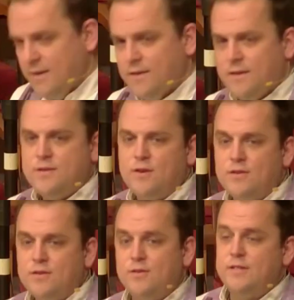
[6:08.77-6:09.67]
There's
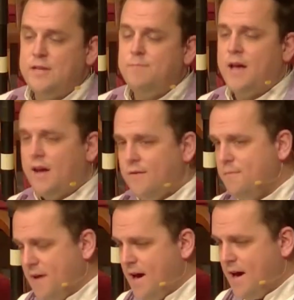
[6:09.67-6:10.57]
also a deep lack of
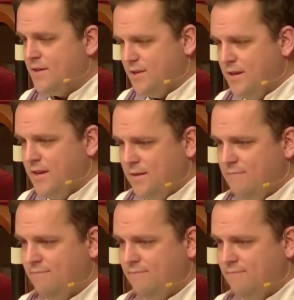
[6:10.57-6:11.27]
compassion in it.